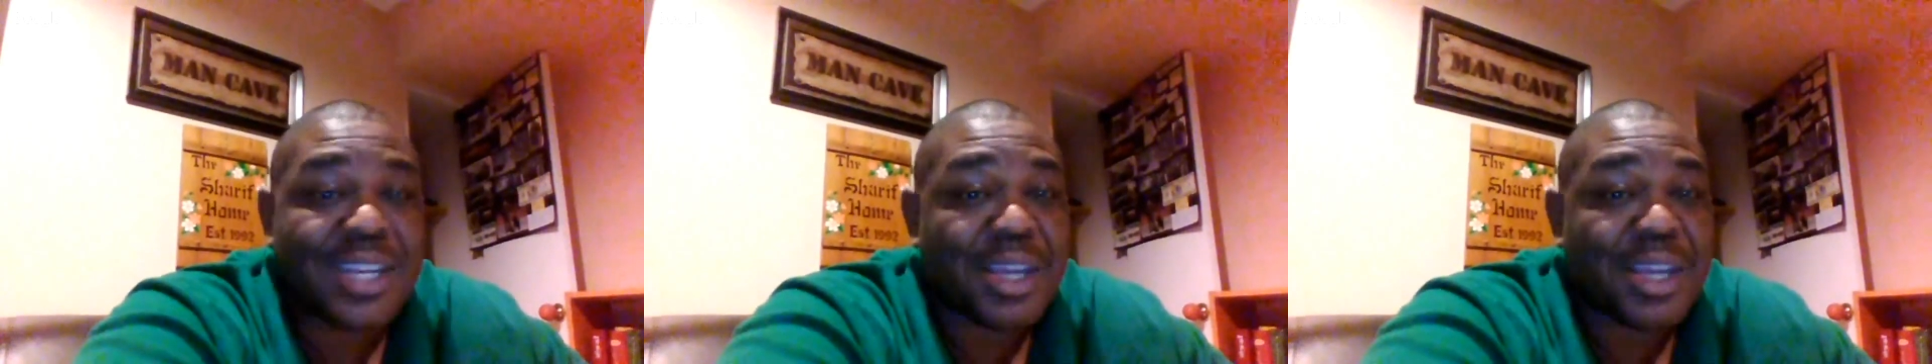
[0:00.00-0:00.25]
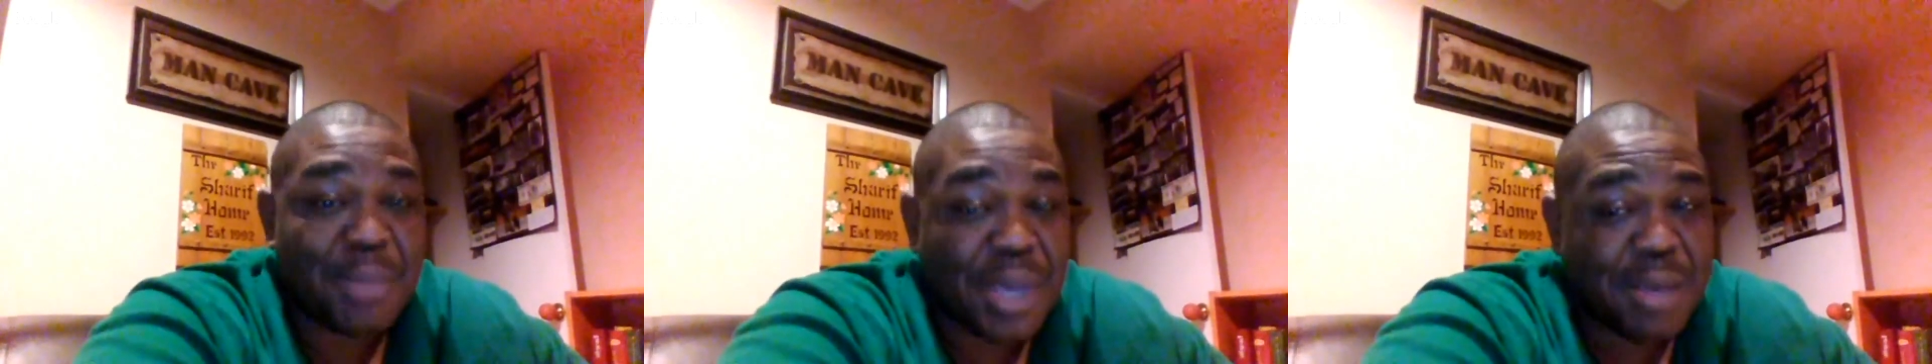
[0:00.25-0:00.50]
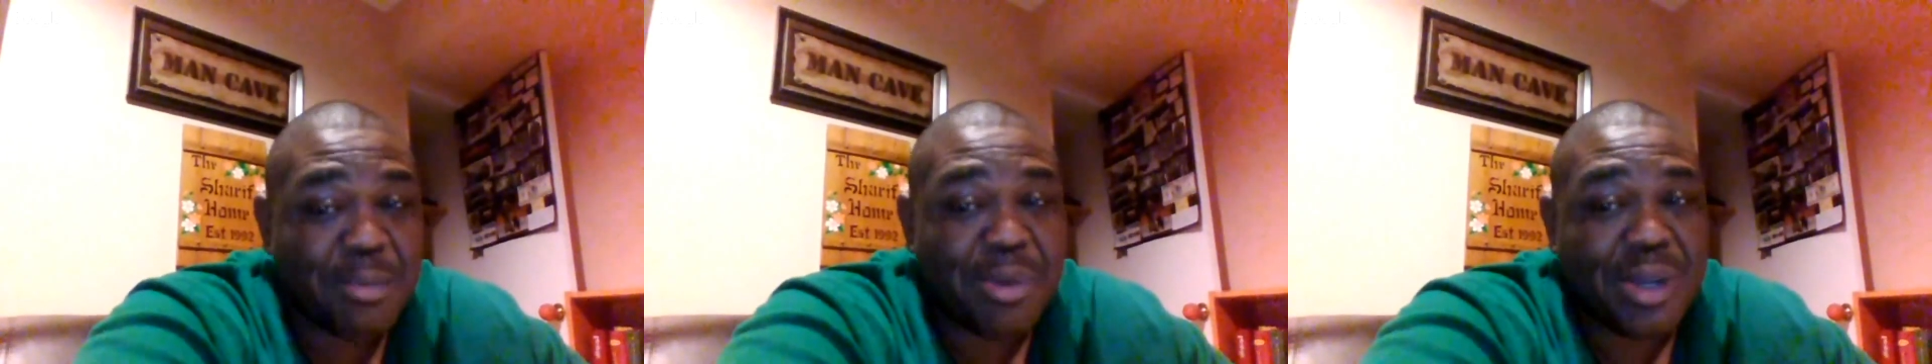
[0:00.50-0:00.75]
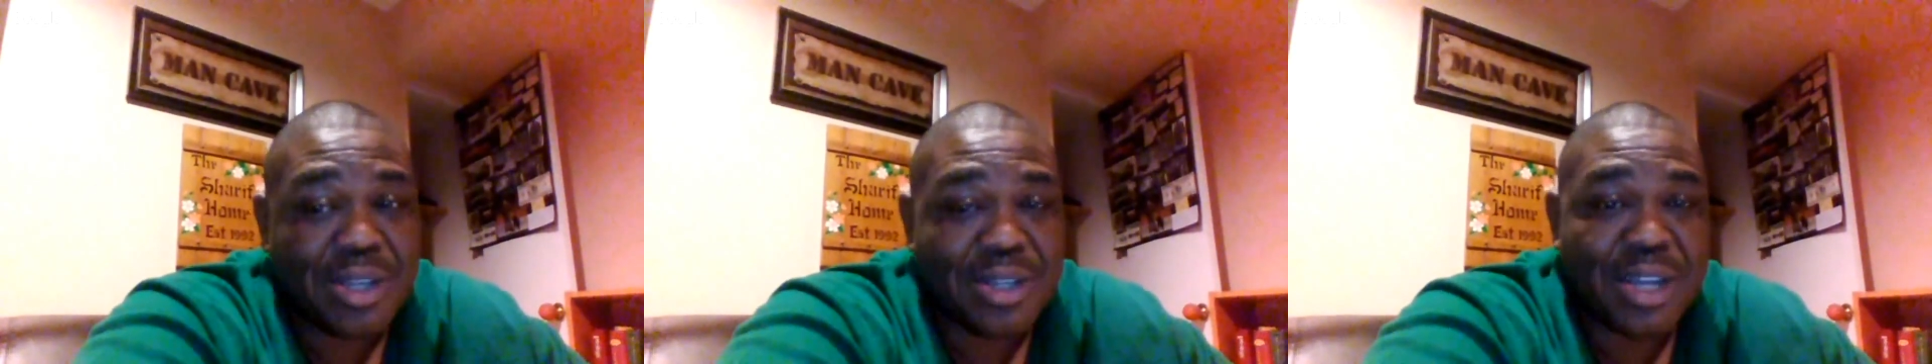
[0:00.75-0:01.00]
that making
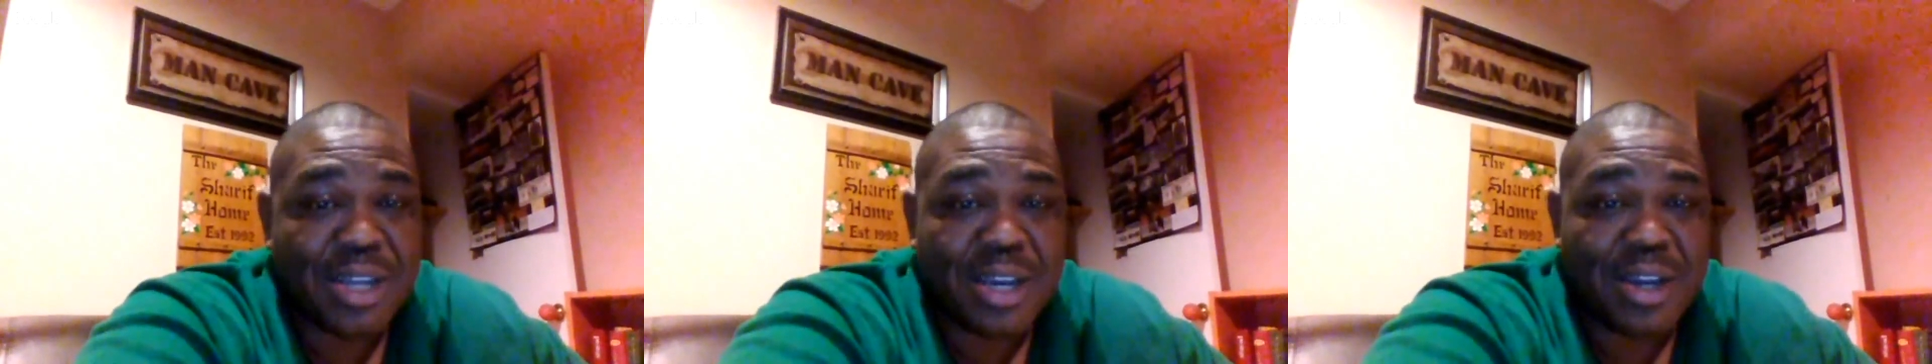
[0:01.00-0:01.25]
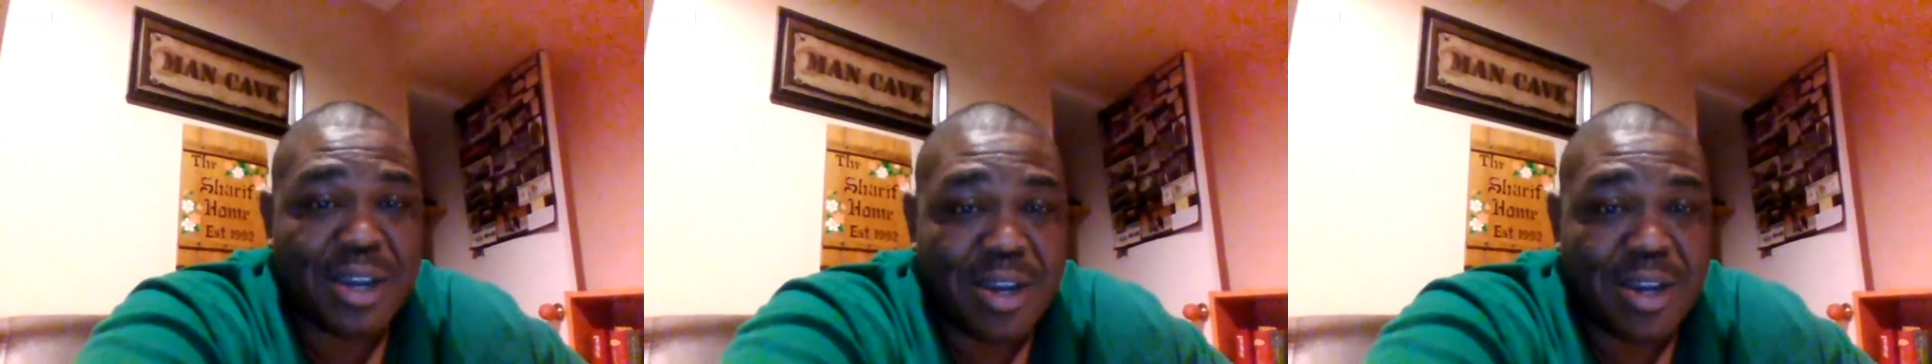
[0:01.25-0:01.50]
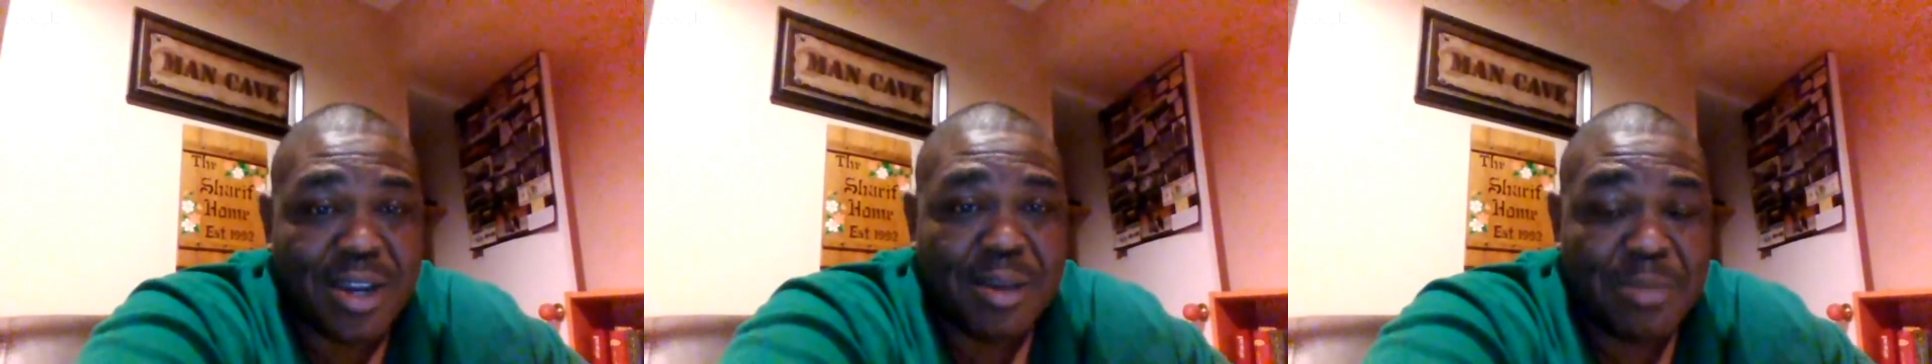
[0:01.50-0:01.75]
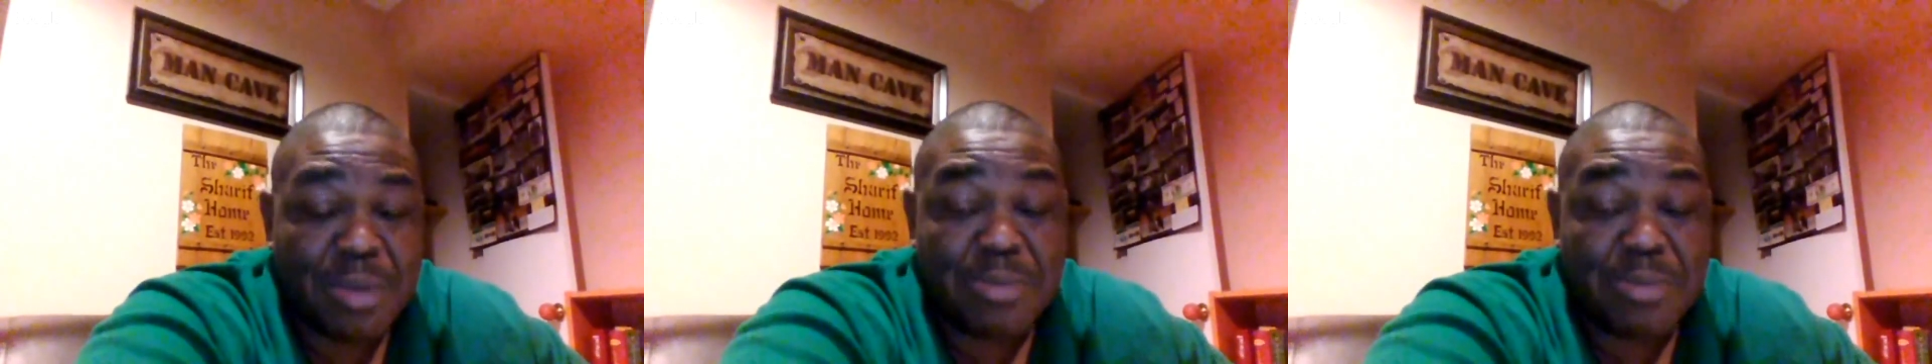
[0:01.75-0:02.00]
money is not hard.
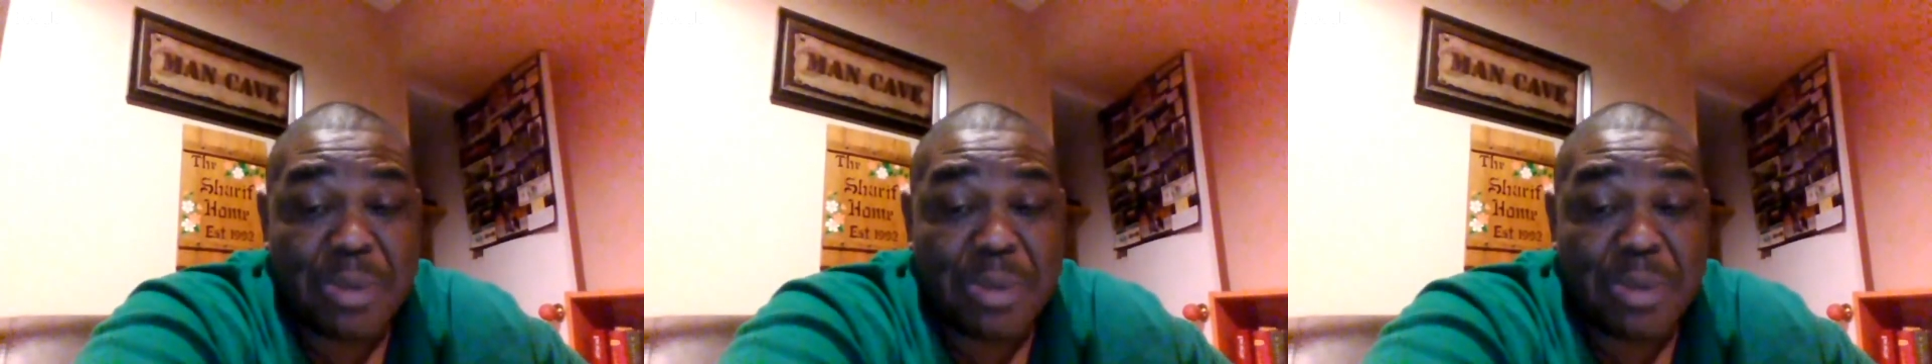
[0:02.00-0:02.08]
People